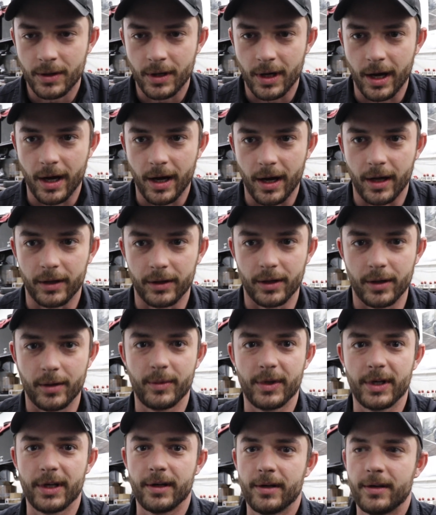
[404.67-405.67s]
uh, a uh, little
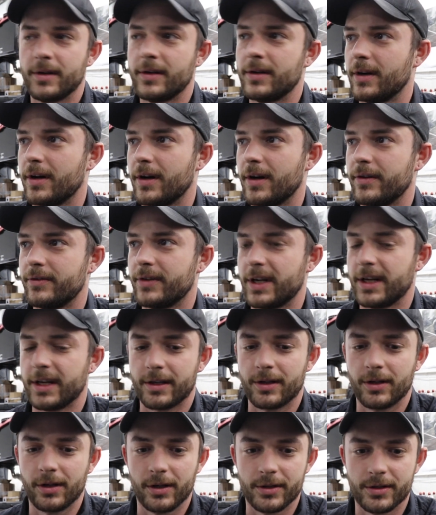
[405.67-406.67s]
bit of a
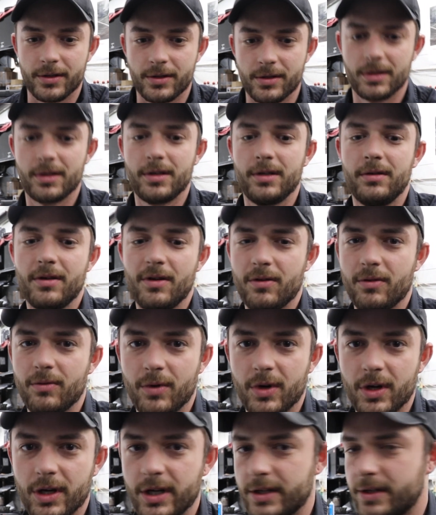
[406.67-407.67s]
cluster you know
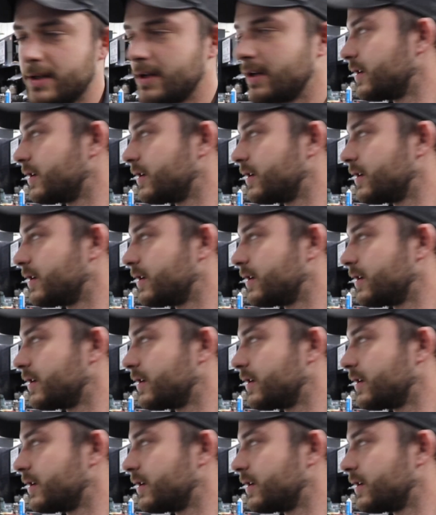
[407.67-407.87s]
what.